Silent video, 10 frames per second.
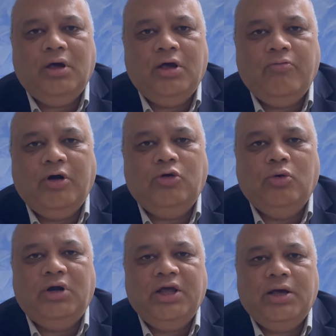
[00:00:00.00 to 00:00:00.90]
able to
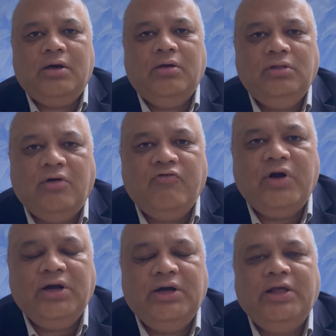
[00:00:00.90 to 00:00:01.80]
take the
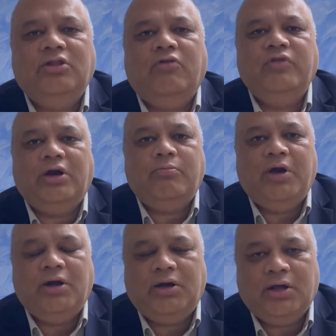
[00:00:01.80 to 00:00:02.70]
1/10 of that
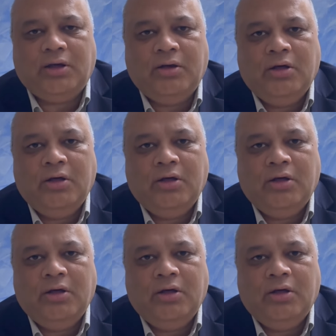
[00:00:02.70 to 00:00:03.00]
painting.